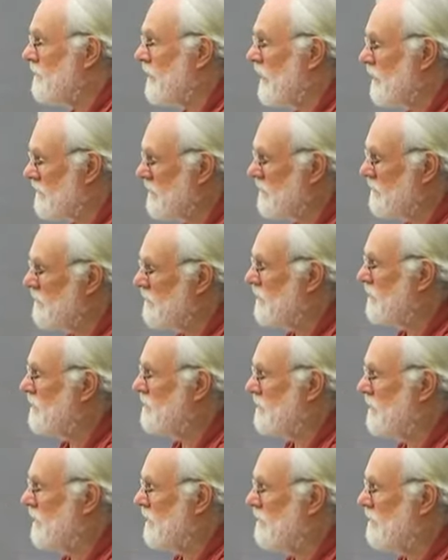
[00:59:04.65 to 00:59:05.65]
The fact that the
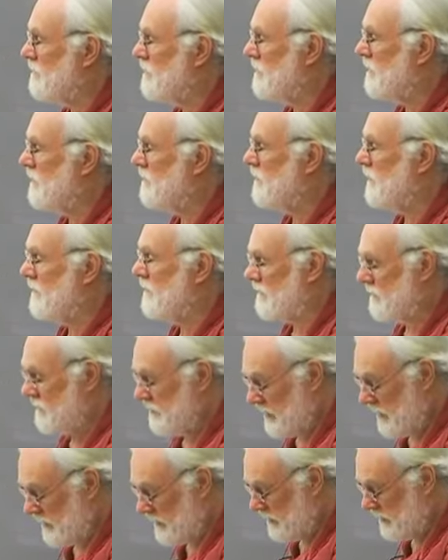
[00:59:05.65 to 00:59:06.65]
worker's at home sleeping and all
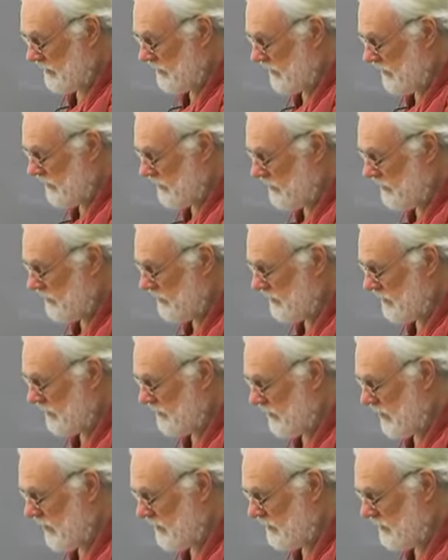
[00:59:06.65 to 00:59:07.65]
this kind of thing, the only good
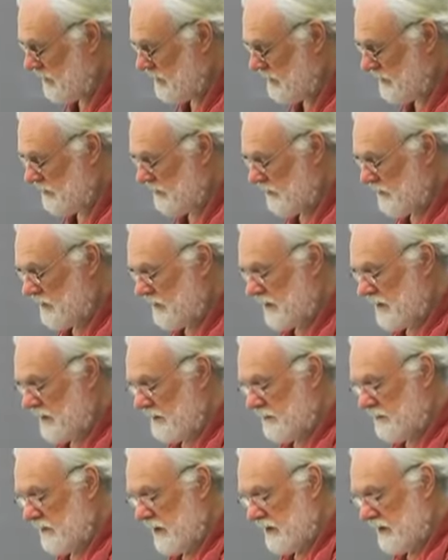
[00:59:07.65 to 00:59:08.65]
thing about it is the worker
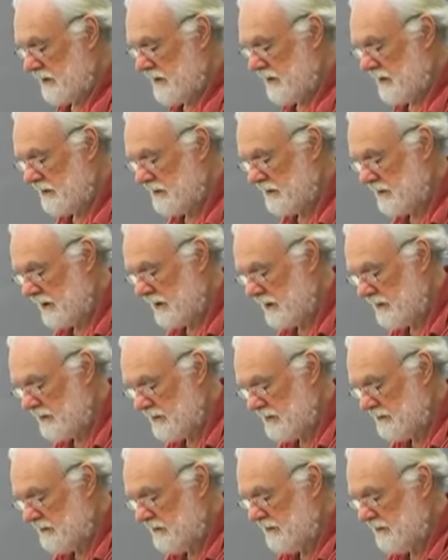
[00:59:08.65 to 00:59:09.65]
comes back the next day
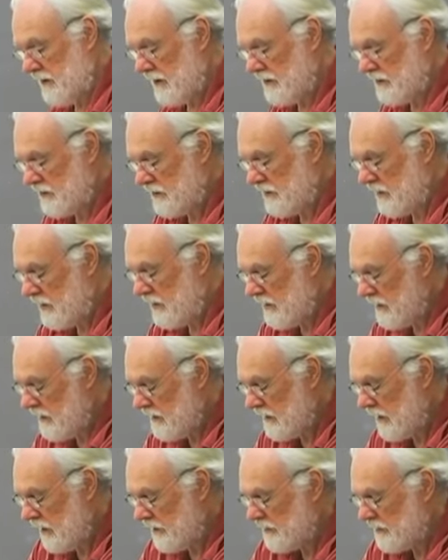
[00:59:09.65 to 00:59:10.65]
and is refreshed
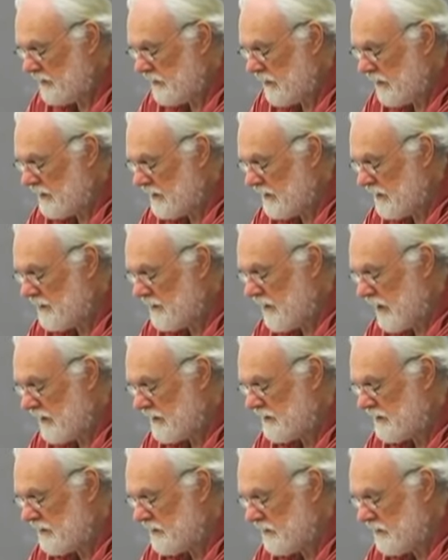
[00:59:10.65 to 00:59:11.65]
enough to be able to go
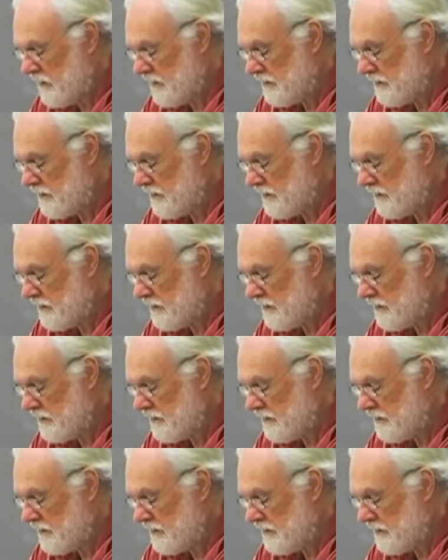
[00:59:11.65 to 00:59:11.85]
back into the